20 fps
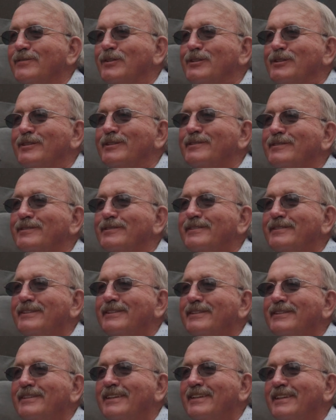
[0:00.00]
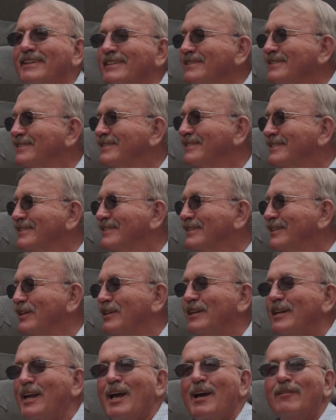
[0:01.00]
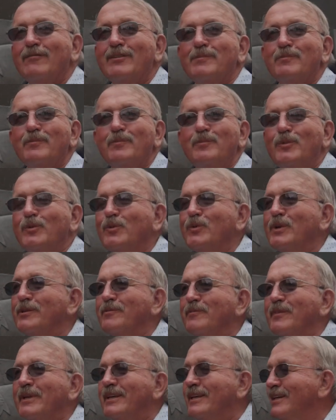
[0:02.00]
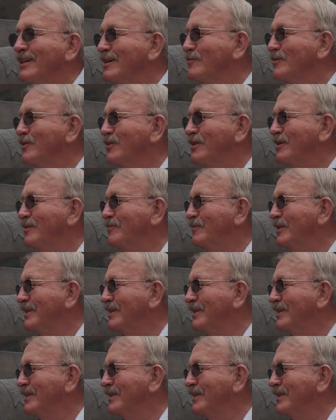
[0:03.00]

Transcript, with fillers: was couldn't have him with me anymore.